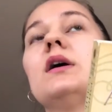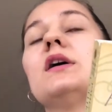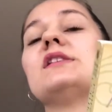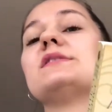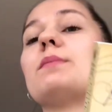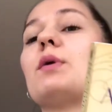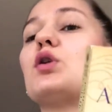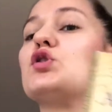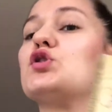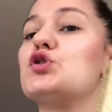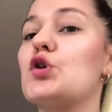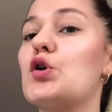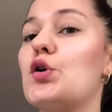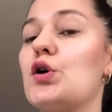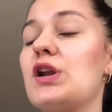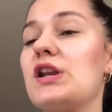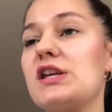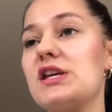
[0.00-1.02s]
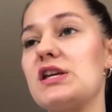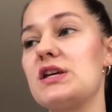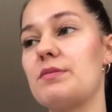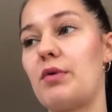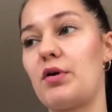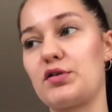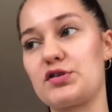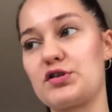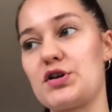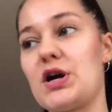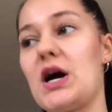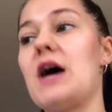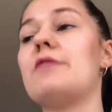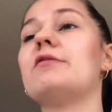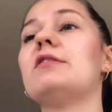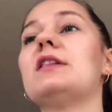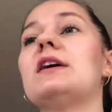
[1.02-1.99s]
It's about journey, about
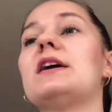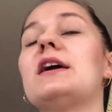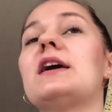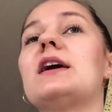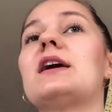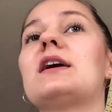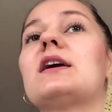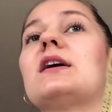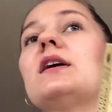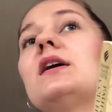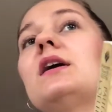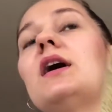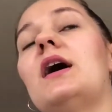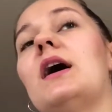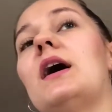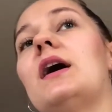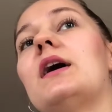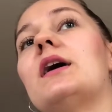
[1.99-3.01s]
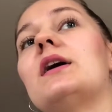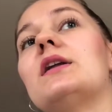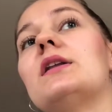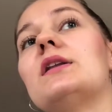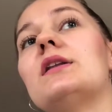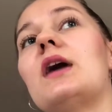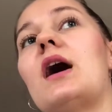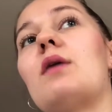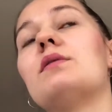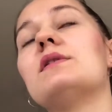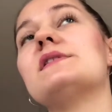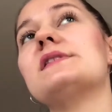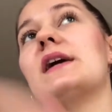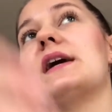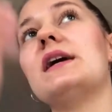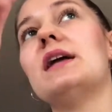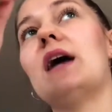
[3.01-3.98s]
traveling, and I would
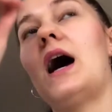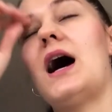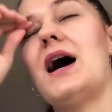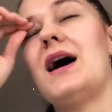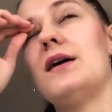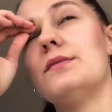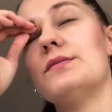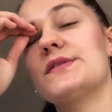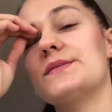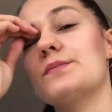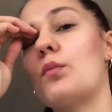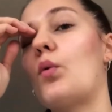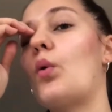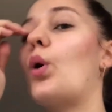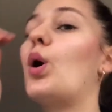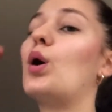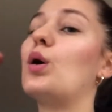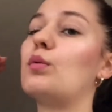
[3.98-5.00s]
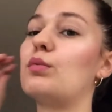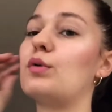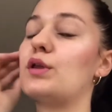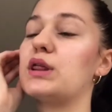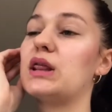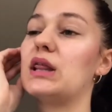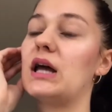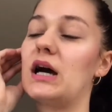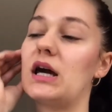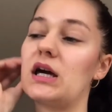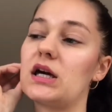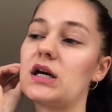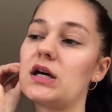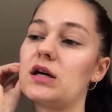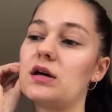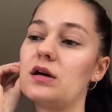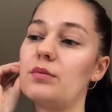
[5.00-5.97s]
say it helps more with like
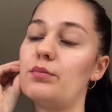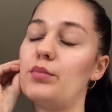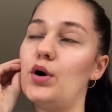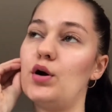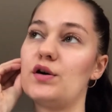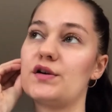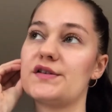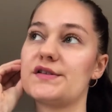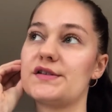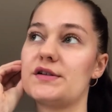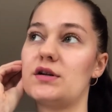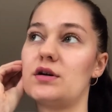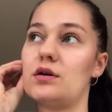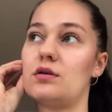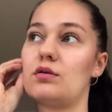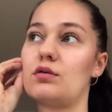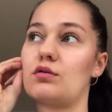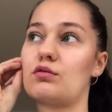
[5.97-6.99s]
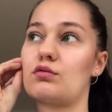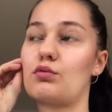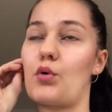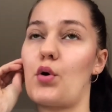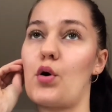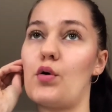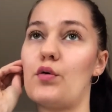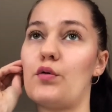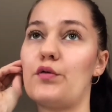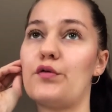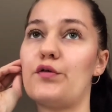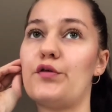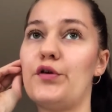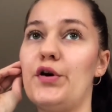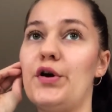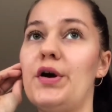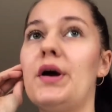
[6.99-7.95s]
personal growth
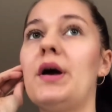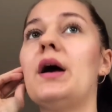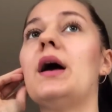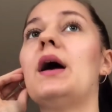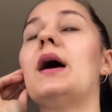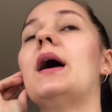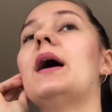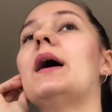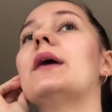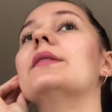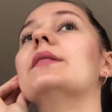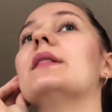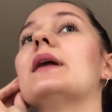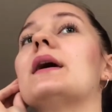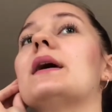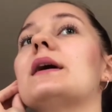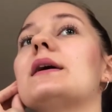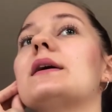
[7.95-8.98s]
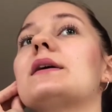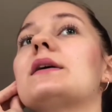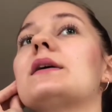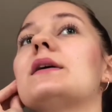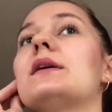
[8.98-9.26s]
and like